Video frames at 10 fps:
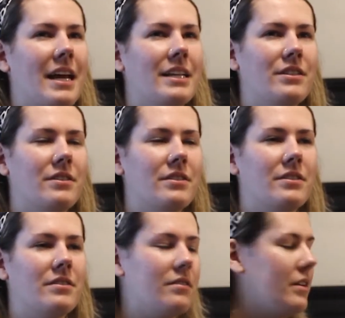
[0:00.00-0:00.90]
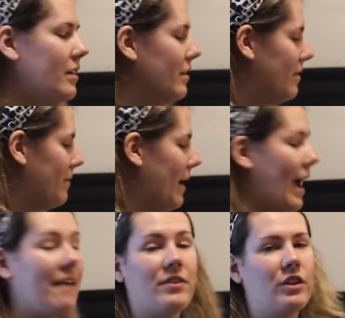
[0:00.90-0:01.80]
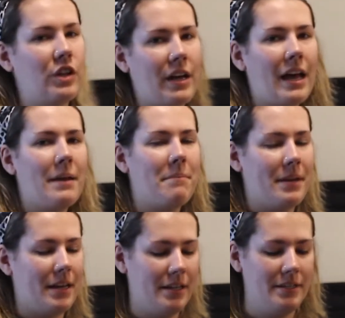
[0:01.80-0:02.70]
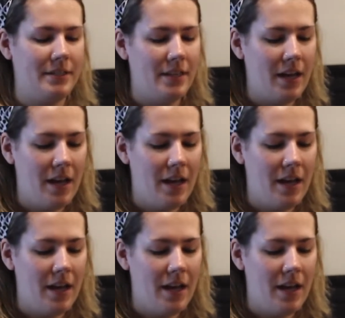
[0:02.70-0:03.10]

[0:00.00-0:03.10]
wait, I have to look at it because